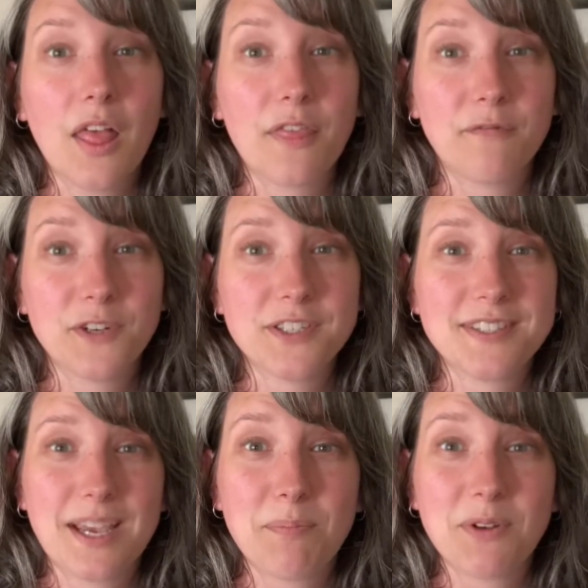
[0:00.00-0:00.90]
The first
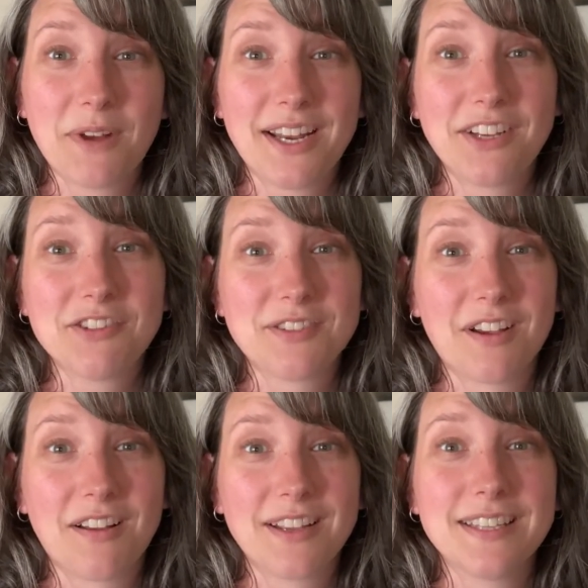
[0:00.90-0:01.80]
step in writing your
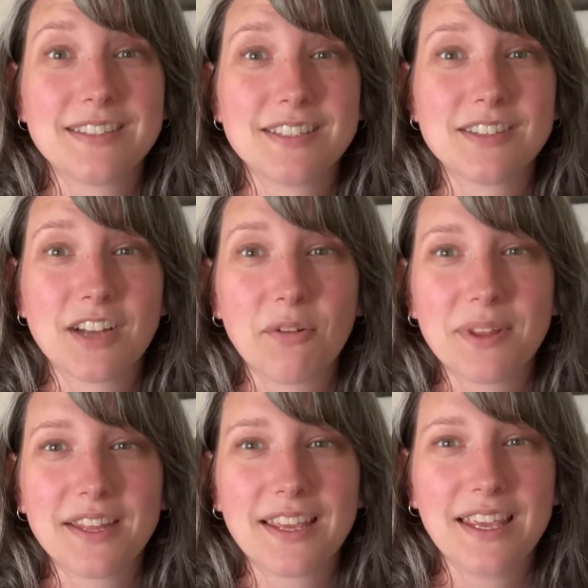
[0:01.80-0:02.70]
song is to start
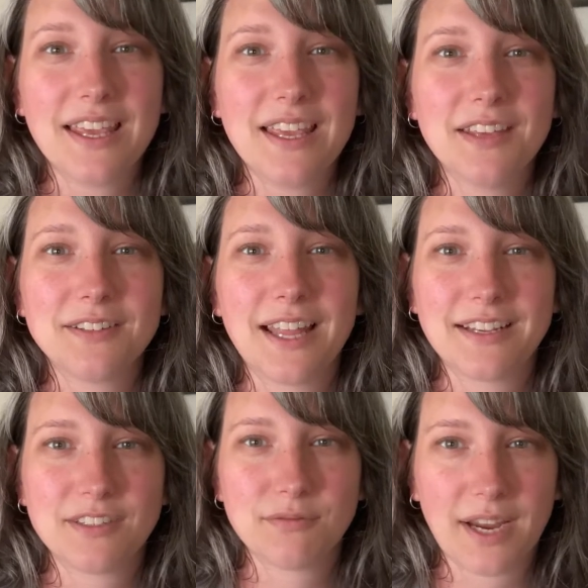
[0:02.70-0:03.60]
with a key you'd
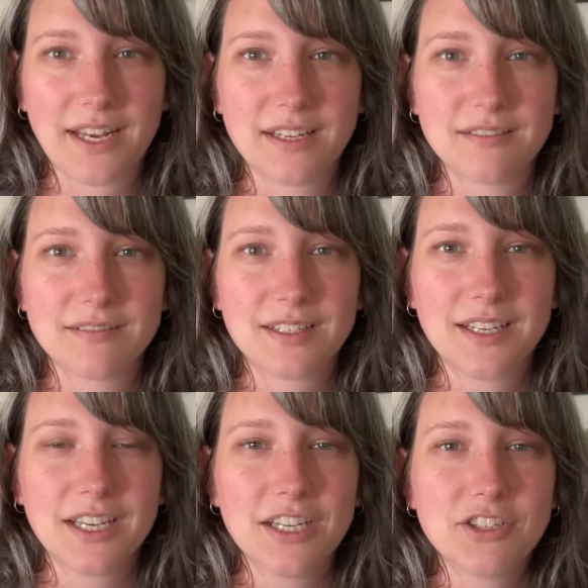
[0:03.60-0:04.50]
like to write
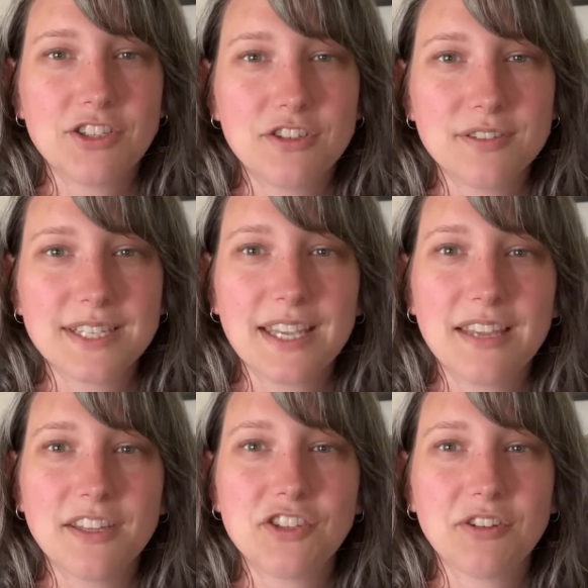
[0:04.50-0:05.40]
in. Choose a
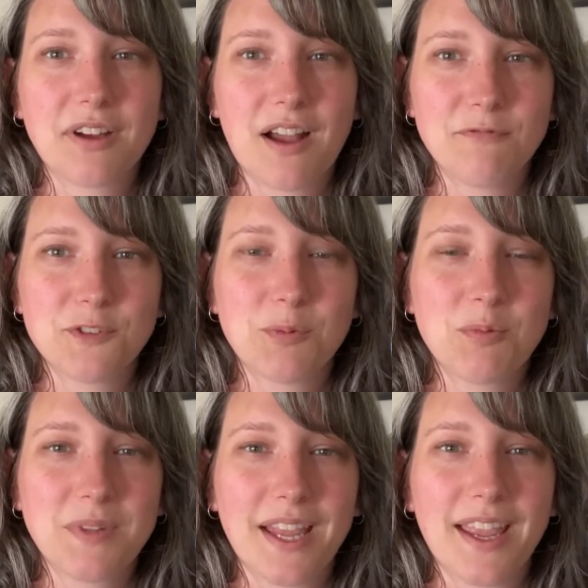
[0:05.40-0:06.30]
key that you're comfortable
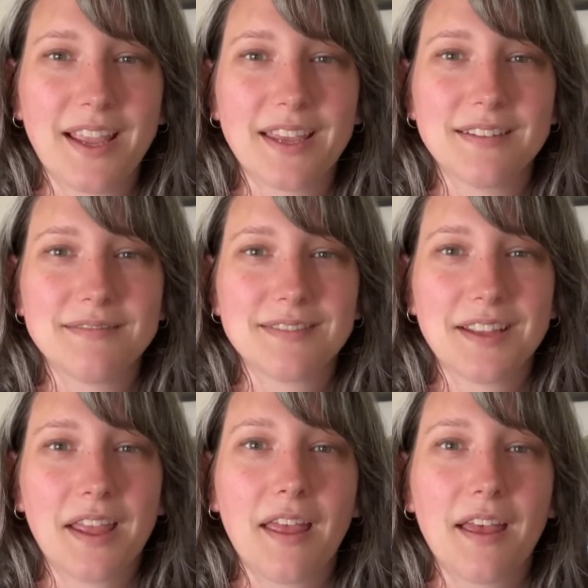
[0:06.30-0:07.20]
playing in.
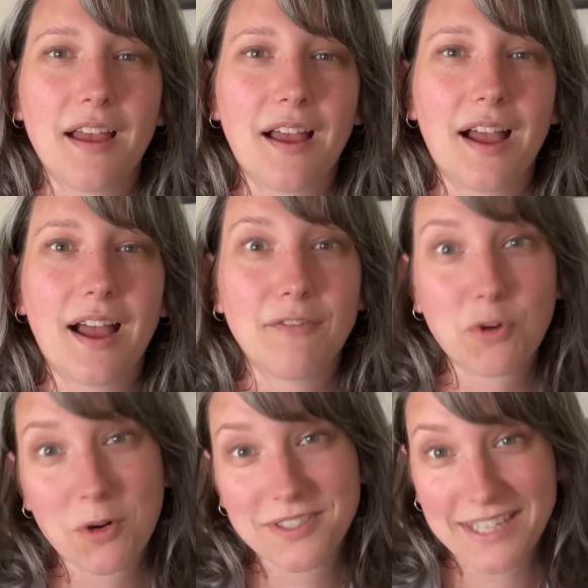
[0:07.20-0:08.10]
Of
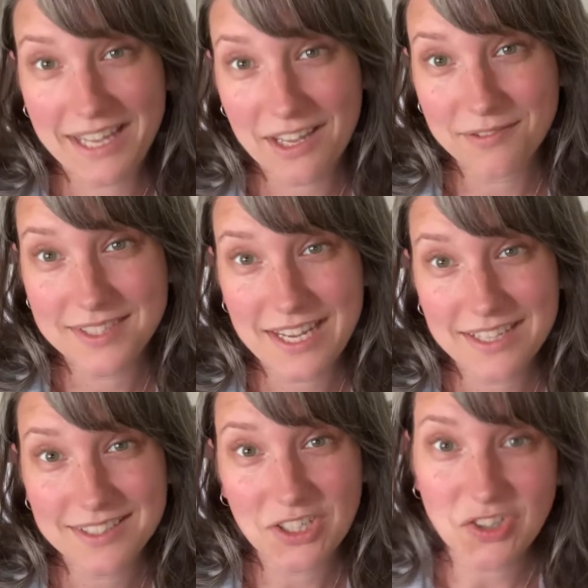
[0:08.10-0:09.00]
course, the key of C
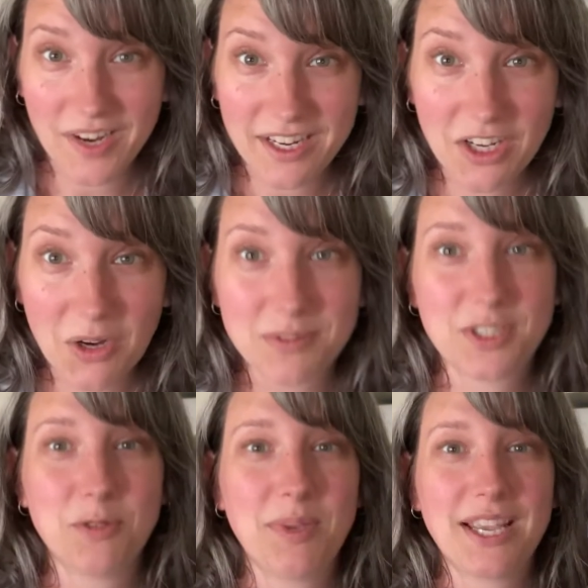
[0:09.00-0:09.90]
is a great
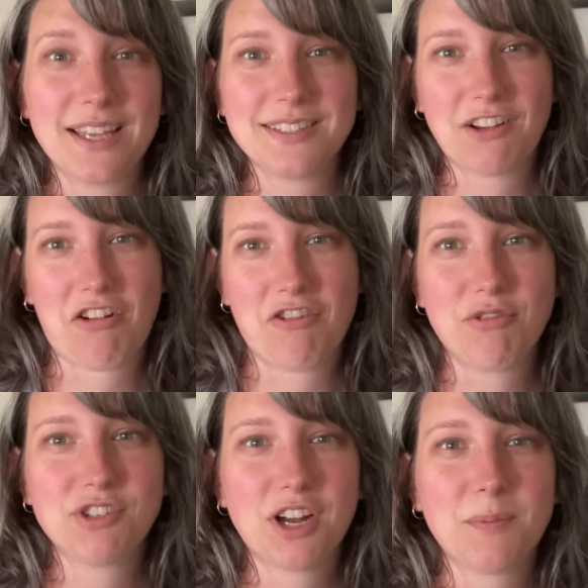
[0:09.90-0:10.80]
go-to because there are
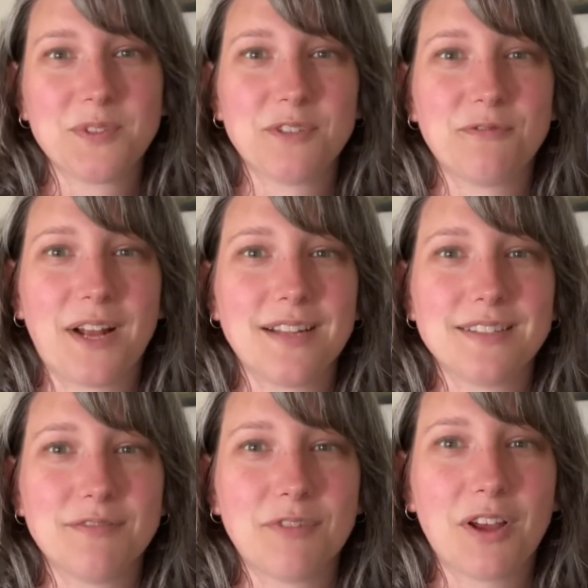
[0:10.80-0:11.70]
no sharps or
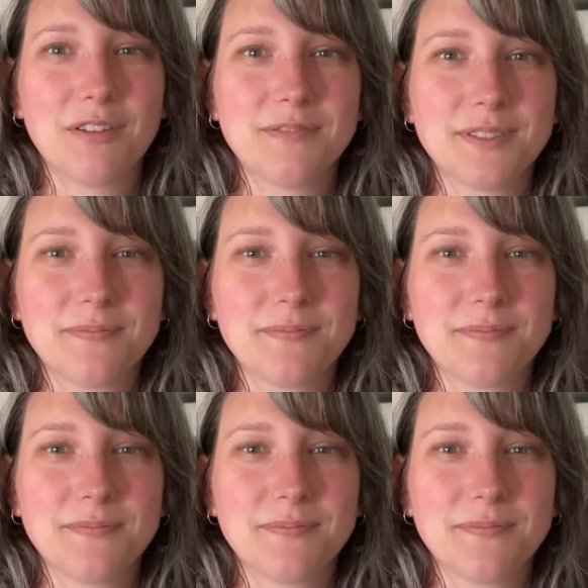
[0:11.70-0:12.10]
flats involved.